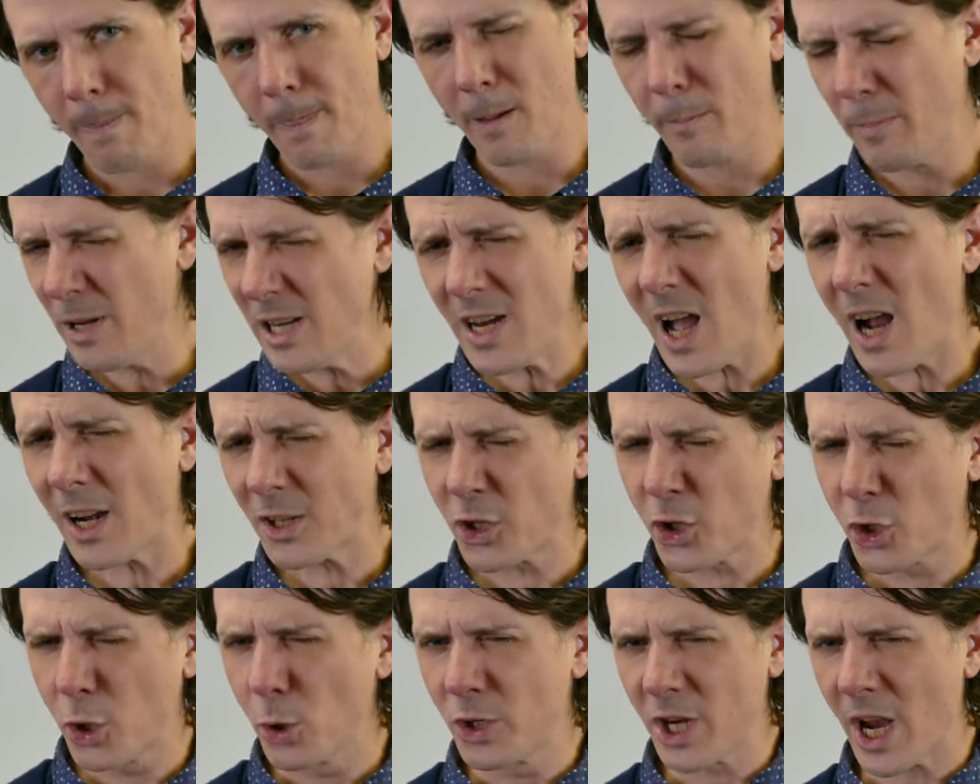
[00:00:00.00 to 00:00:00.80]
Be not
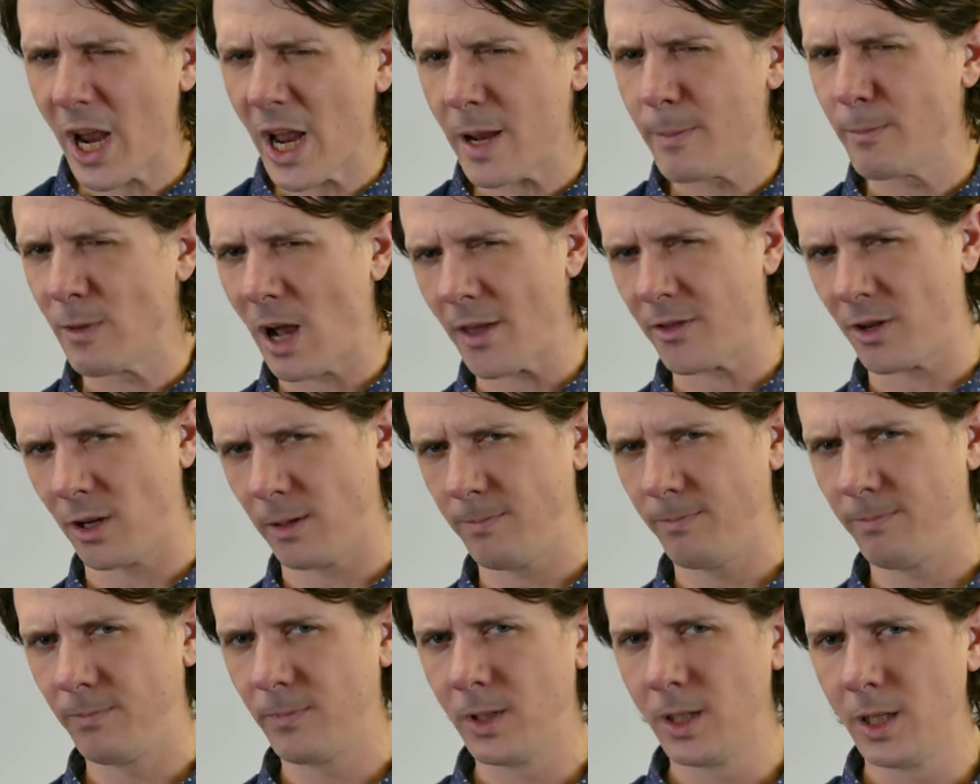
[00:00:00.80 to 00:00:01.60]
too tame, neither.
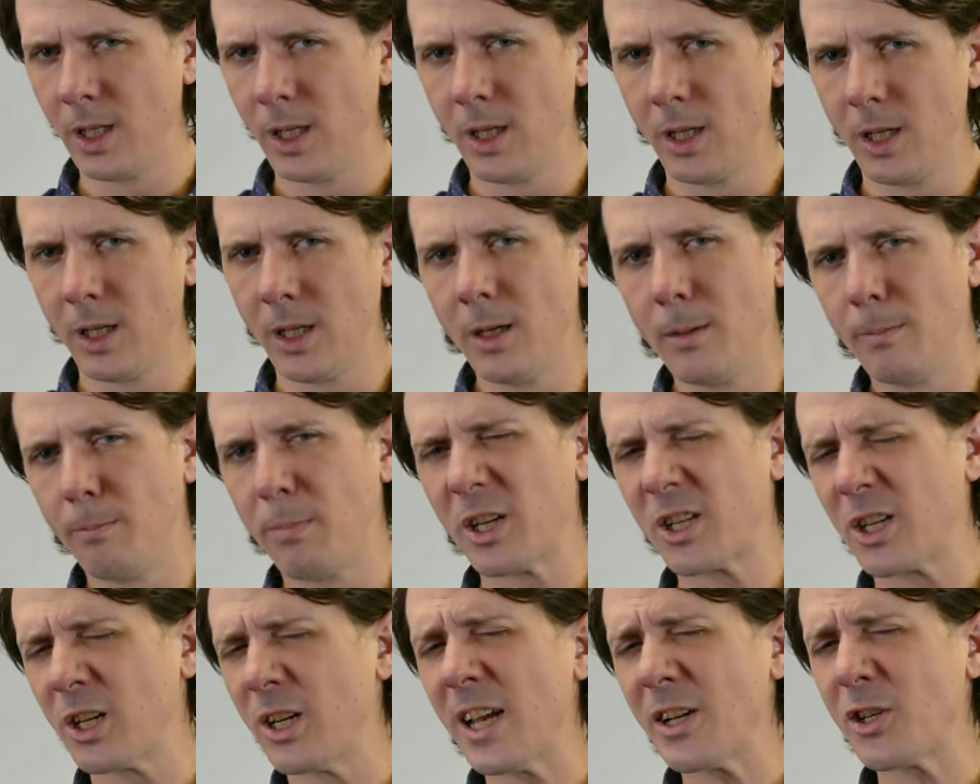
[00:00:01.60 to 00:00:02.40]

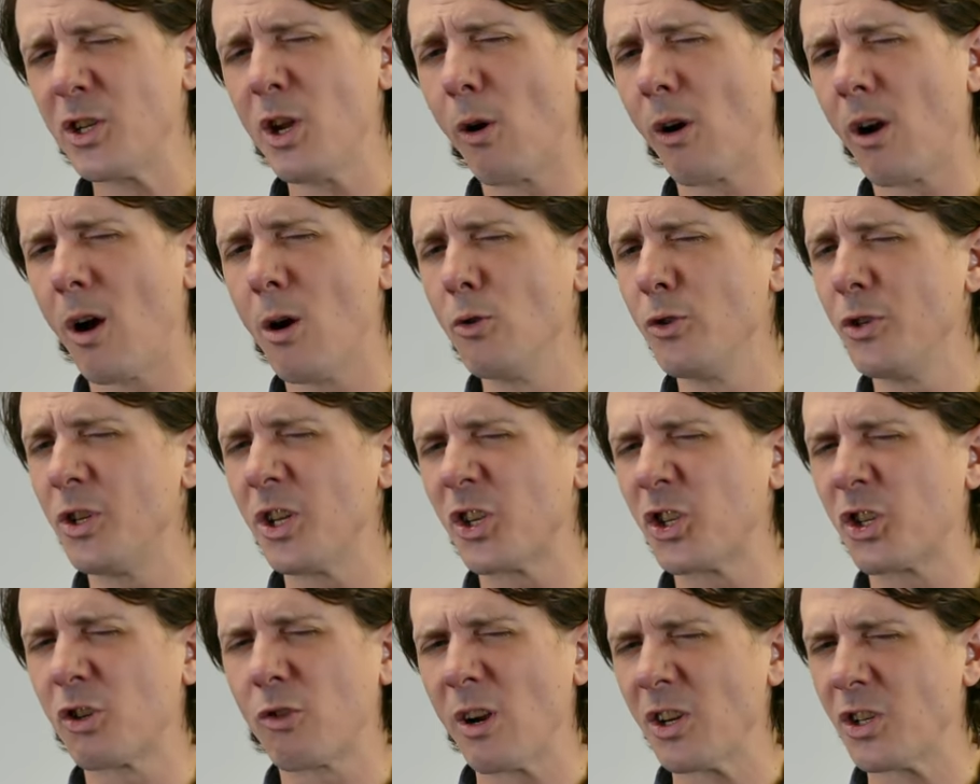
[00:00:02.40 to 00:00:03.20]
But let your own
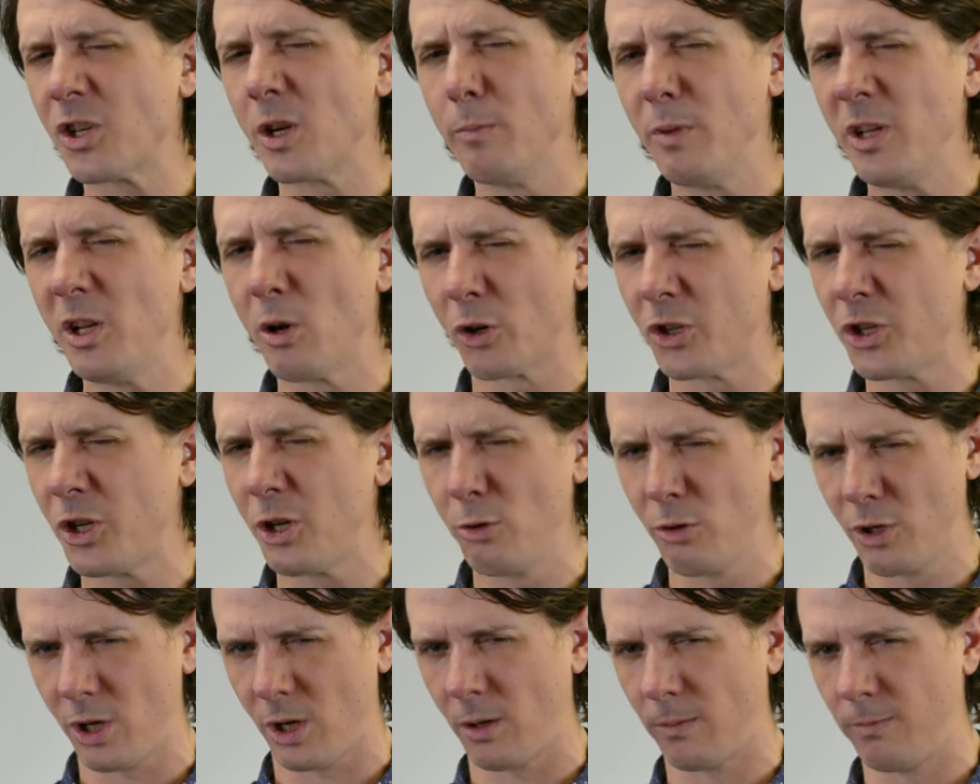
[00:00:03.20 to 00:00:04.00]
discretion be your
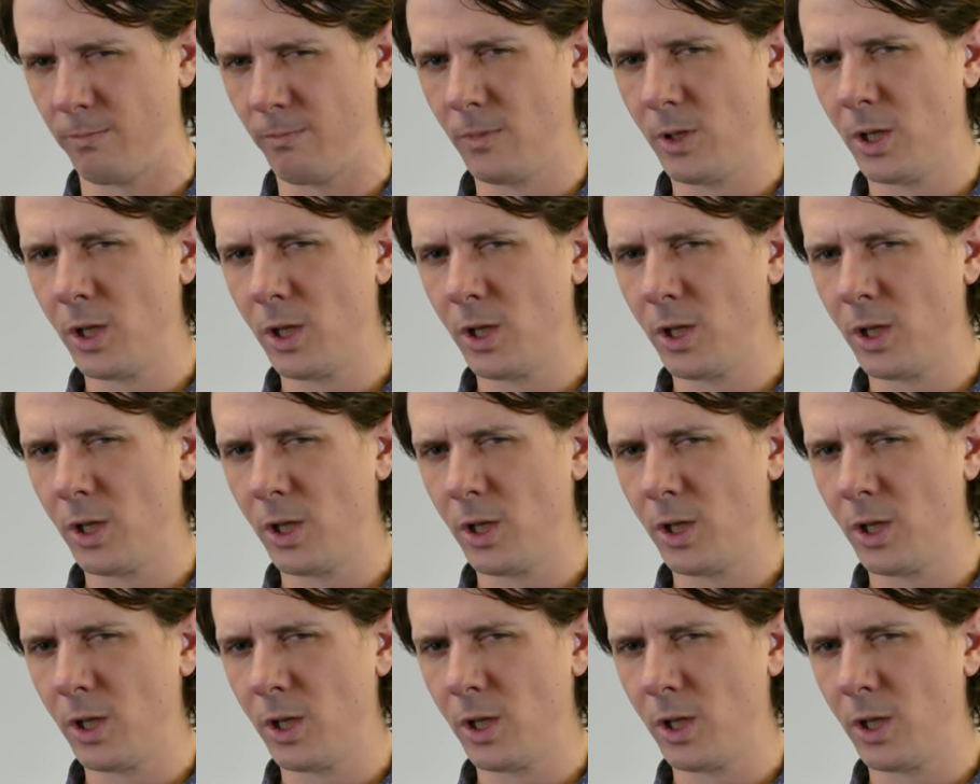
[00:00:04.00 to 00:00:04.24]
tutor.